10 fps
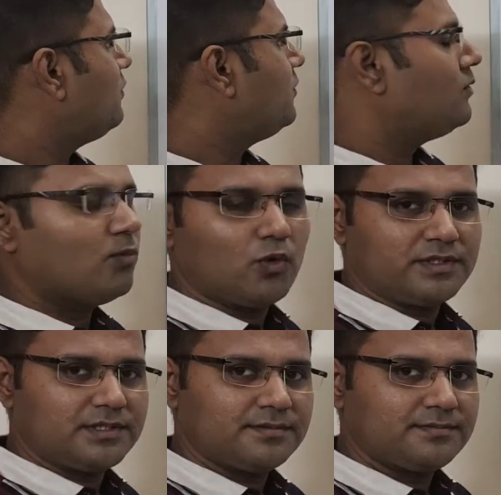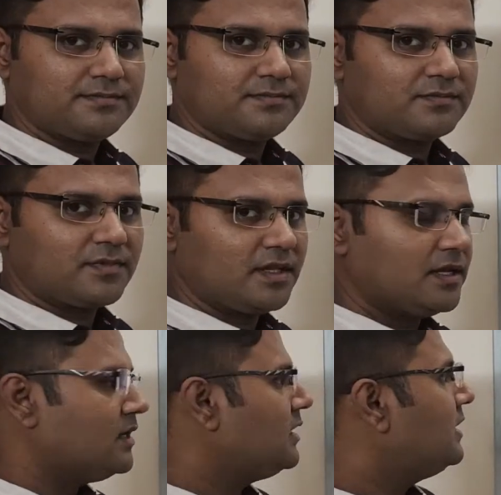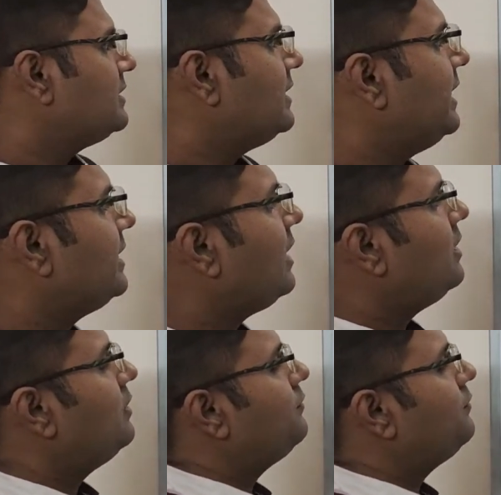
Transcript: of modes. The data